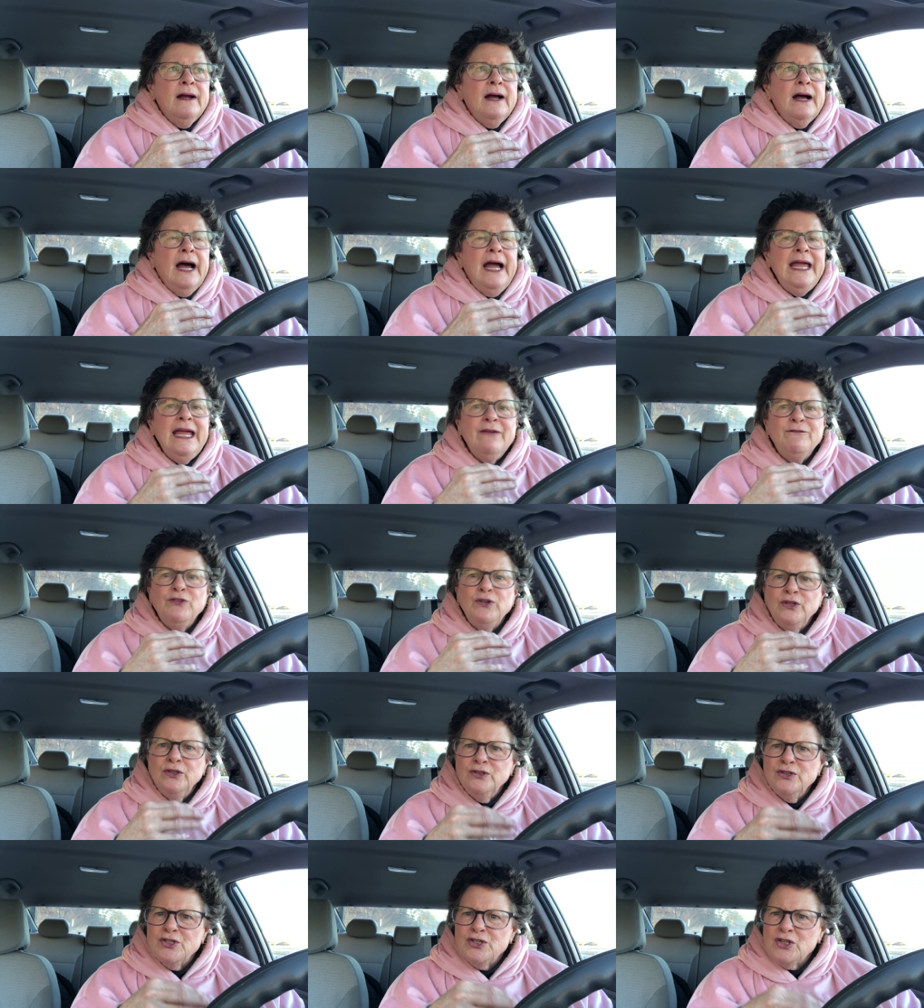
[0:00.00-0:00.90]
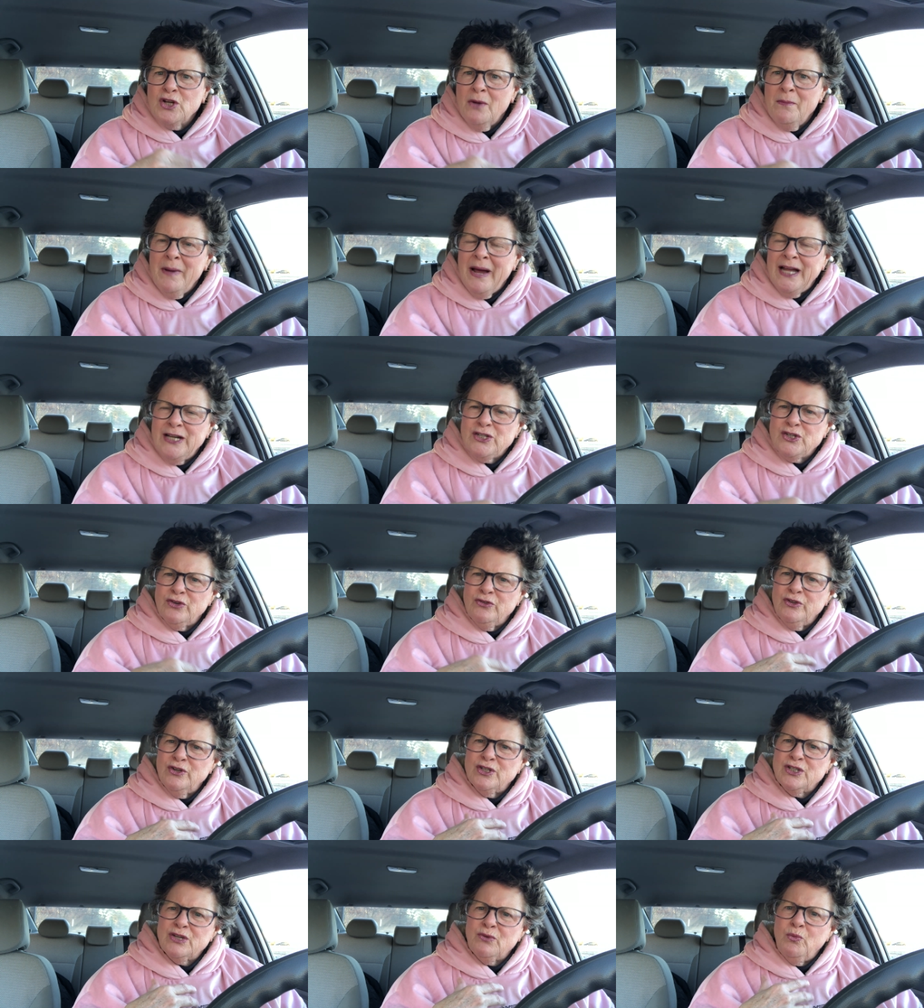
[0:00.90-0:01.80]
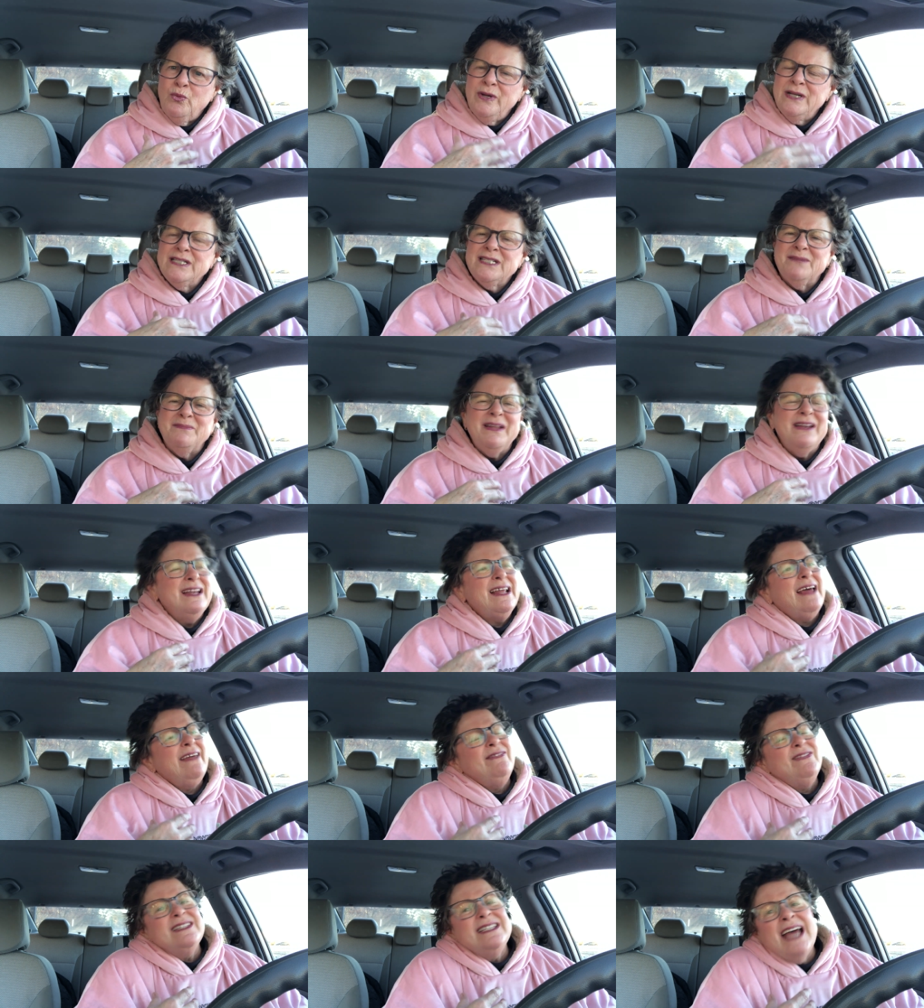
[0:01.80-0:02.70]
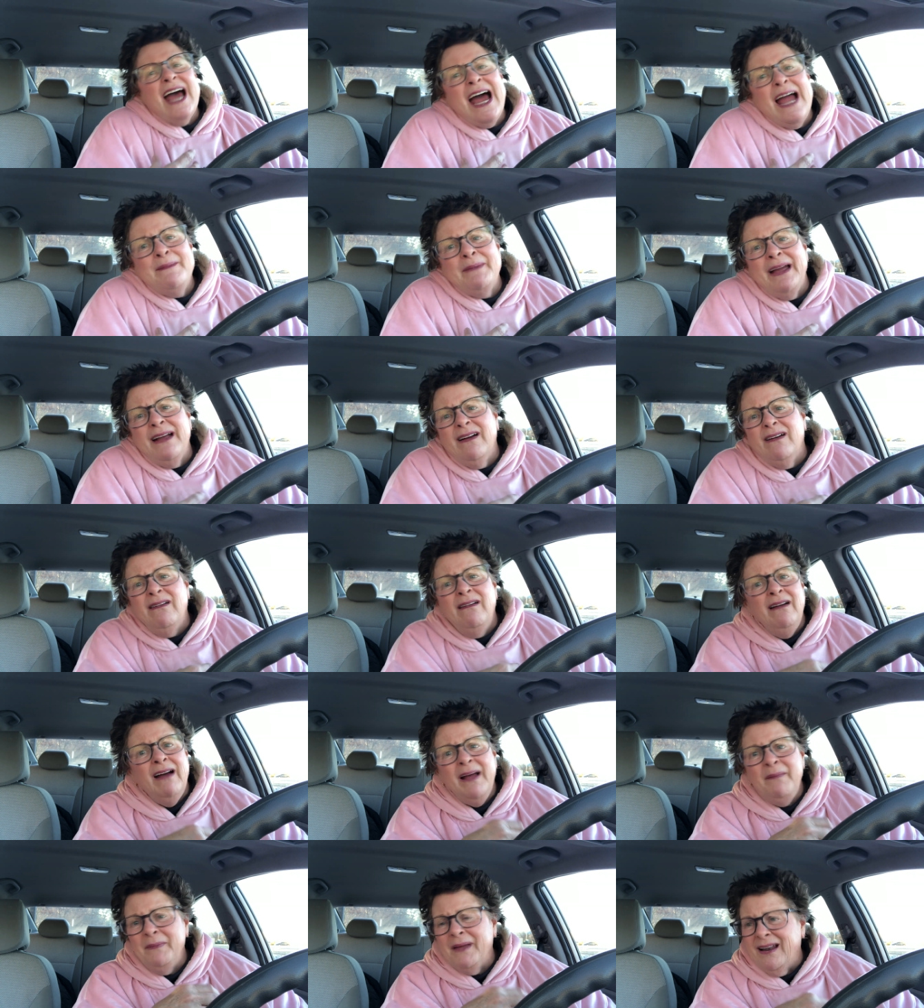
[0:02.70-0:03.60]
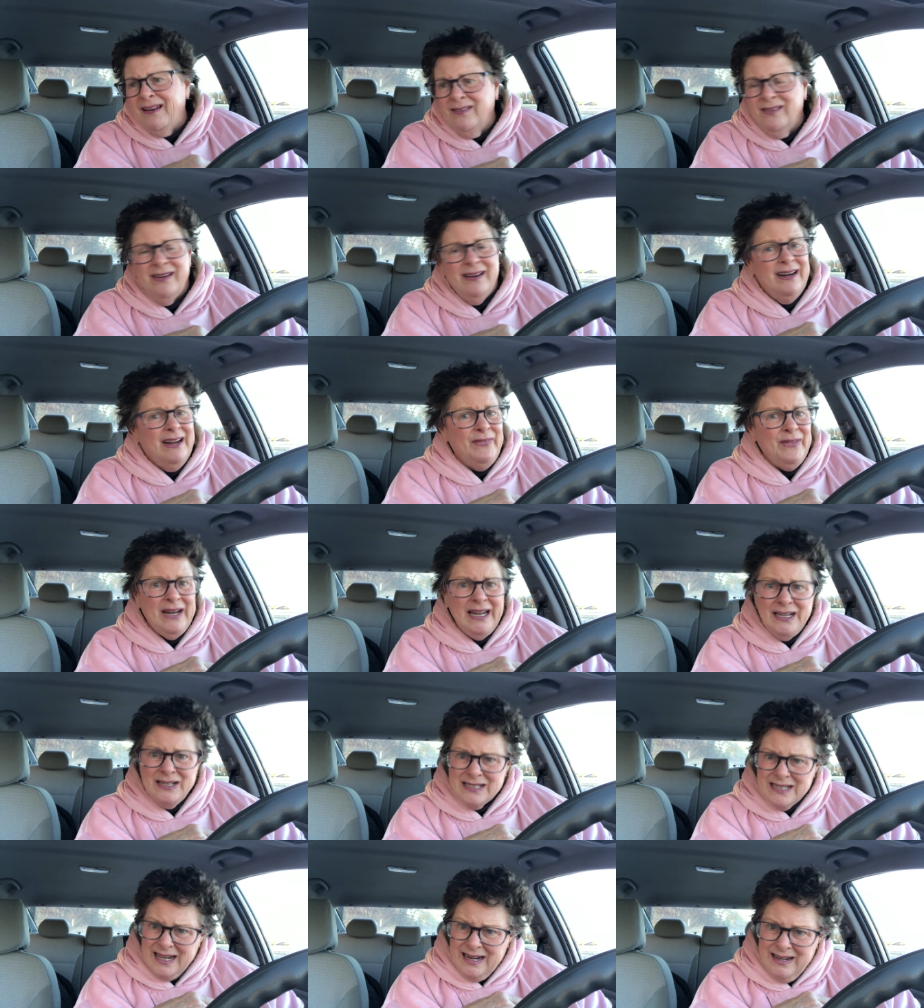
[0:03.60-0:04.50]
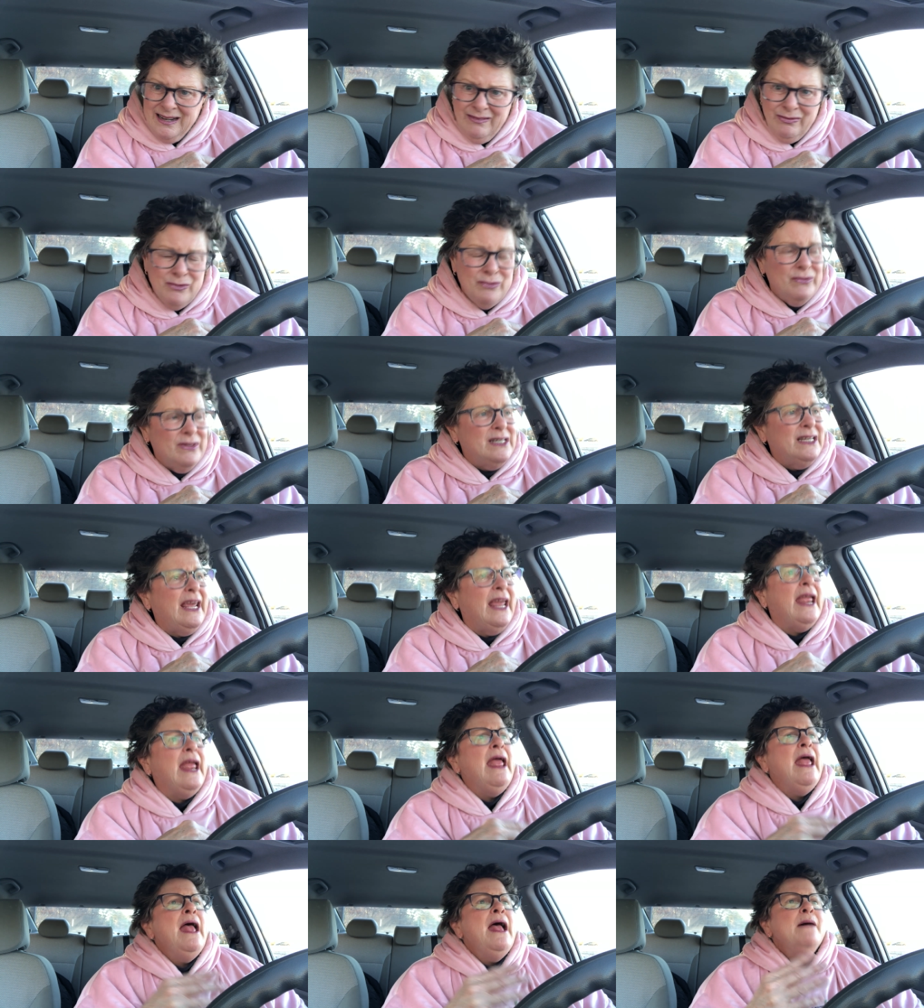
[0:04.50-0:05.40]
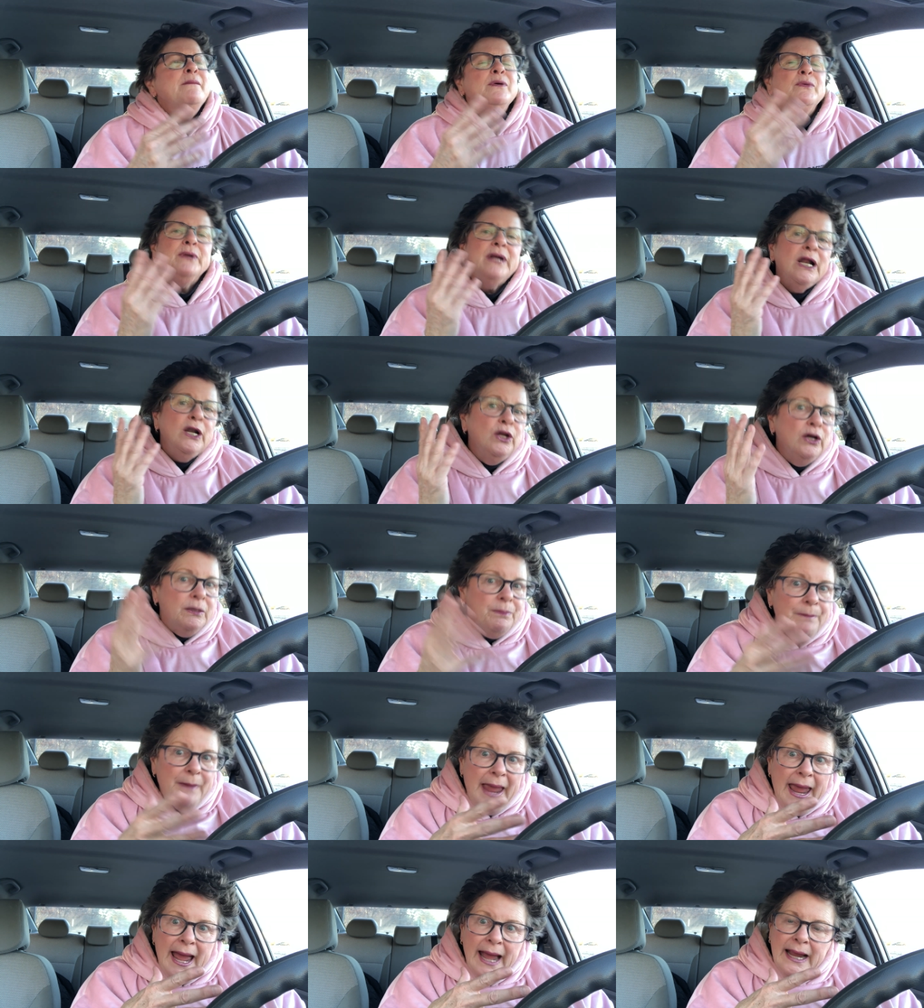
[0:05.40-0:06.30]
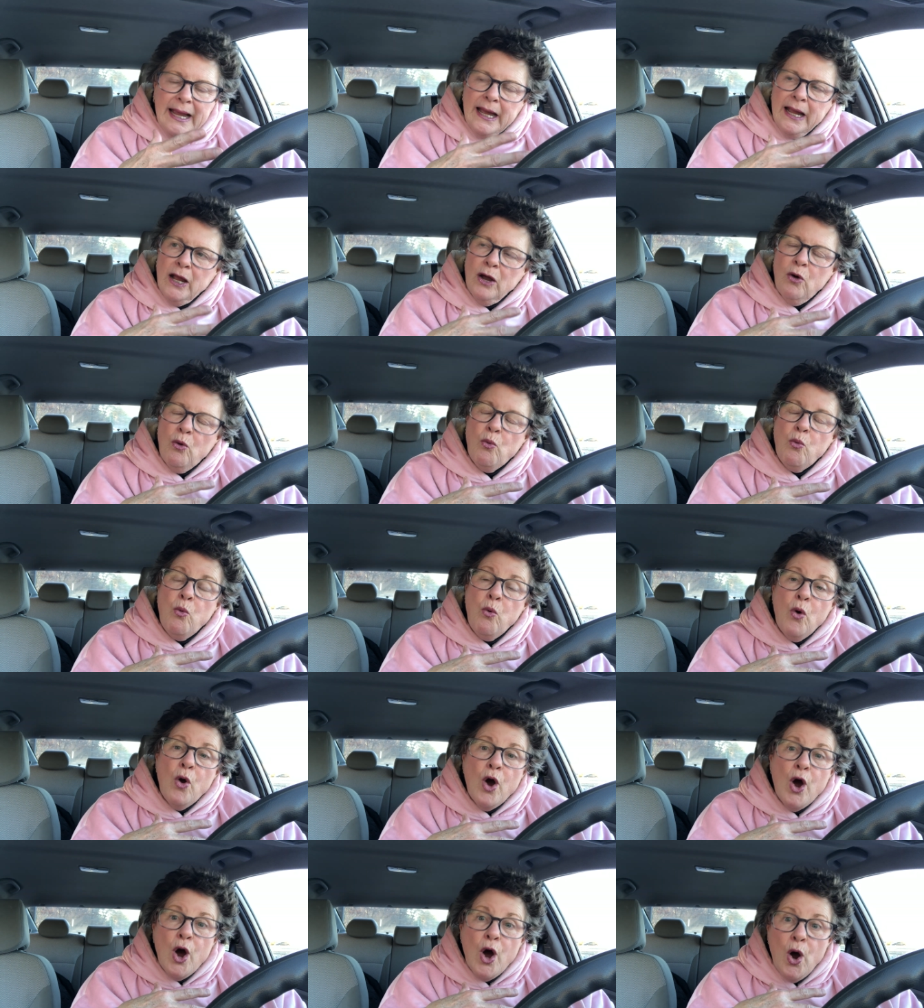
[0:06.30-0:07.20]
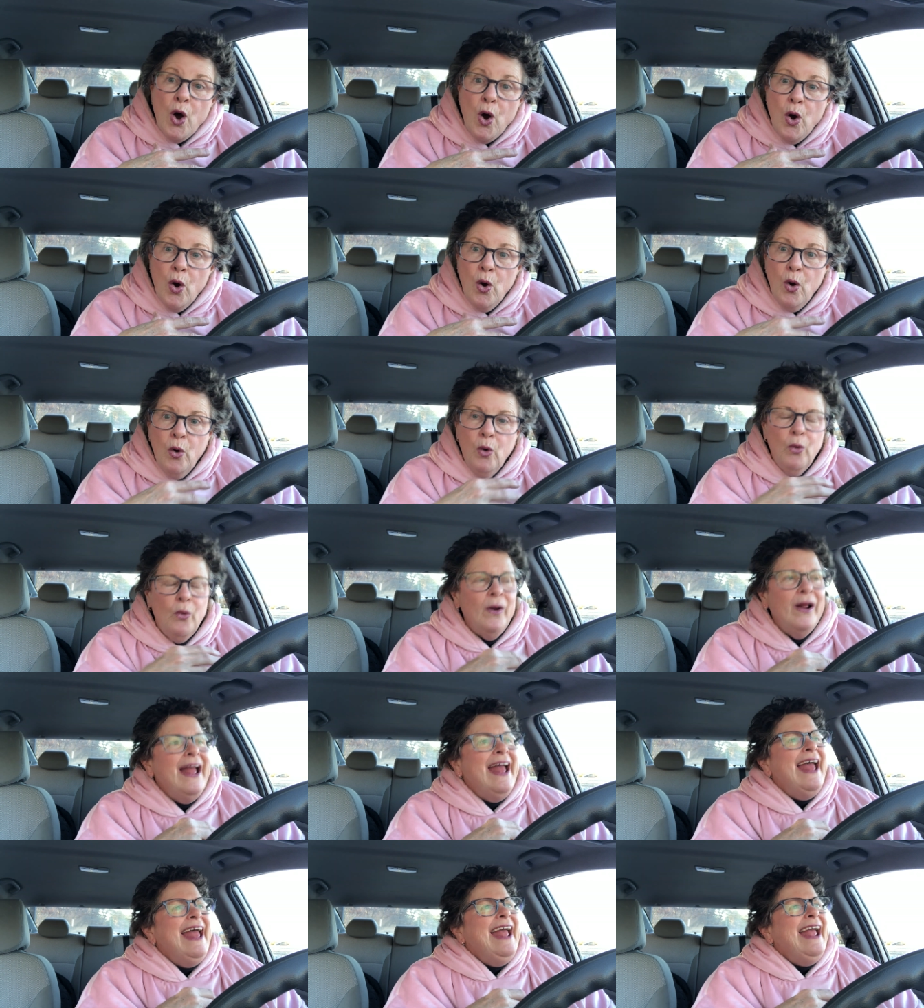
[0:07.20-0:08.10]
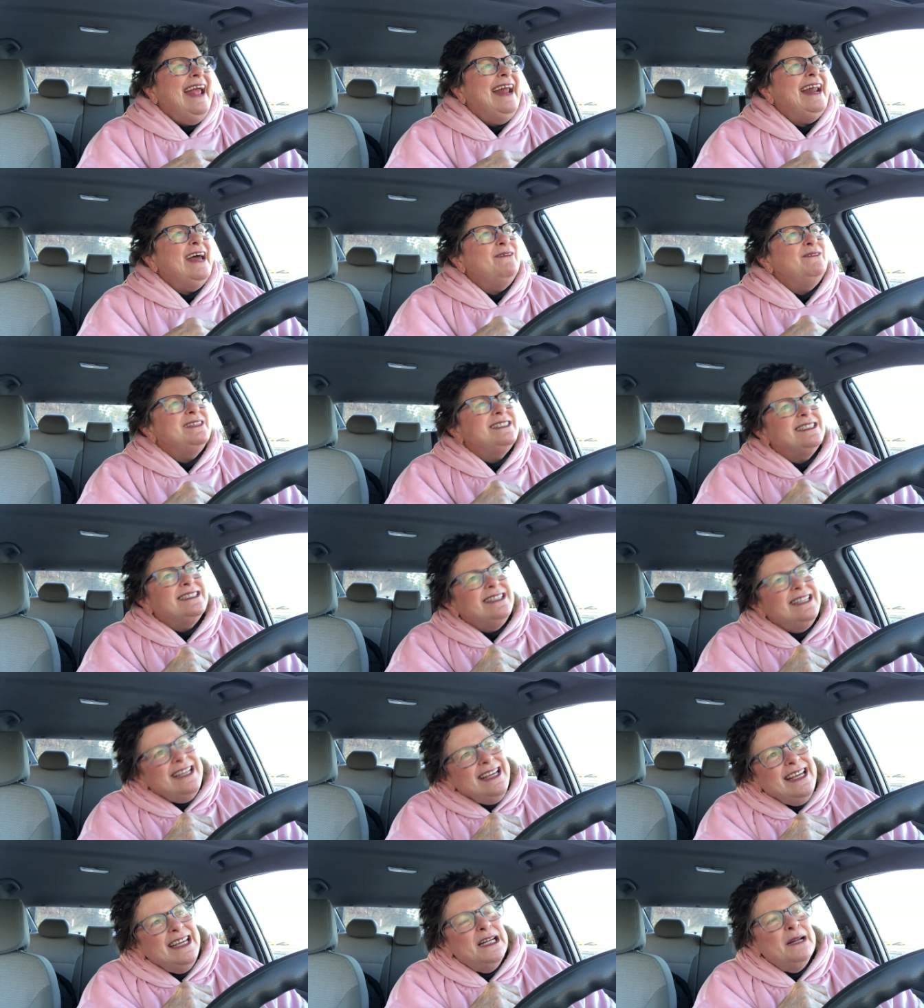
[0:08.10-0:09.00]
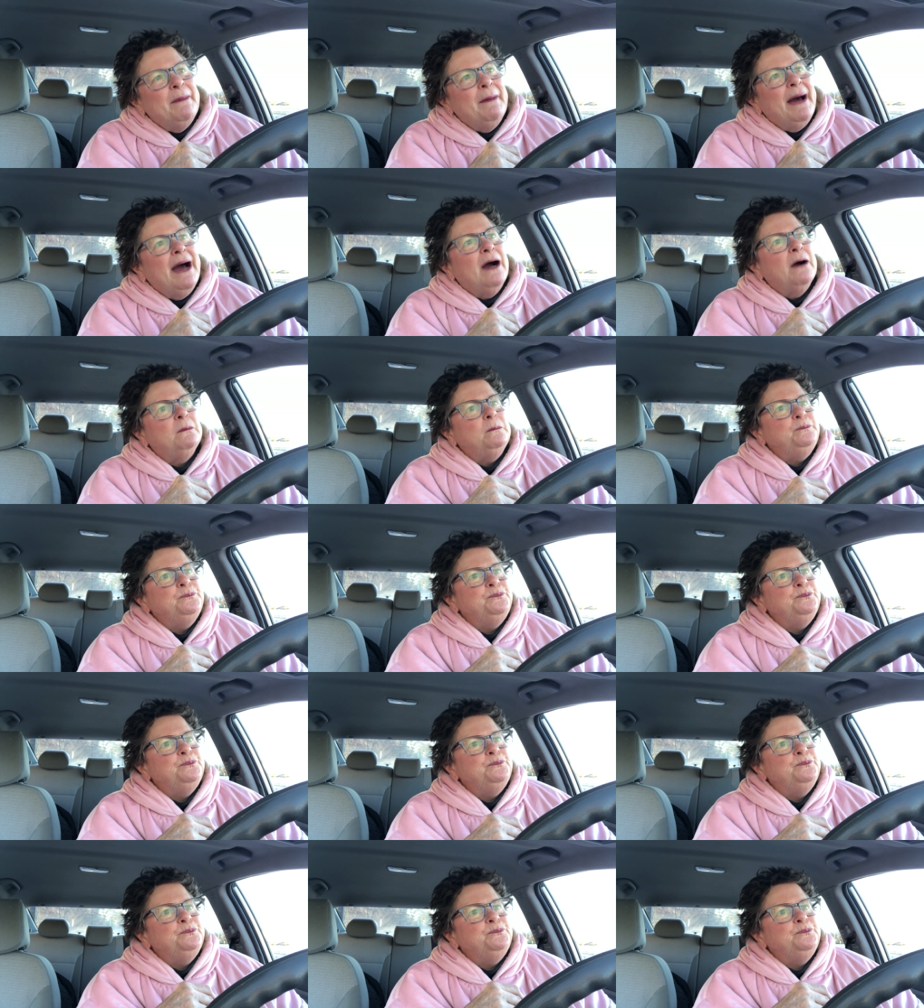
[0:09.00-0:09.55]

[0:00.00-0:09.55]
I have learned so much, or there's some wisdom. And at the time I go, I'm not learning nothing. I just got to get through the day. But when I look back, I go, whoa. And I was thinking about